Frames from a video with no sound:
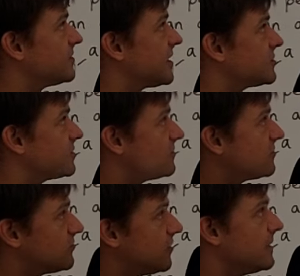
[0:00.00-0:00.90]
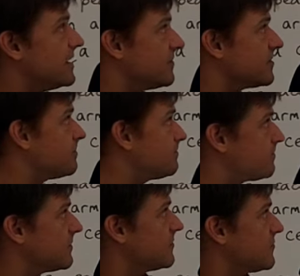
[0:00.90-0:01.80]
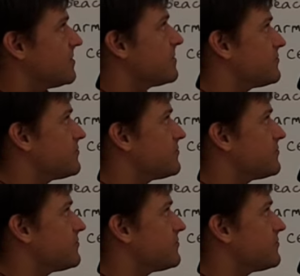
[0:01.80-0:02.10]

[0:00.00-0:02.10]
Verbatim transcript: possessions from any of the from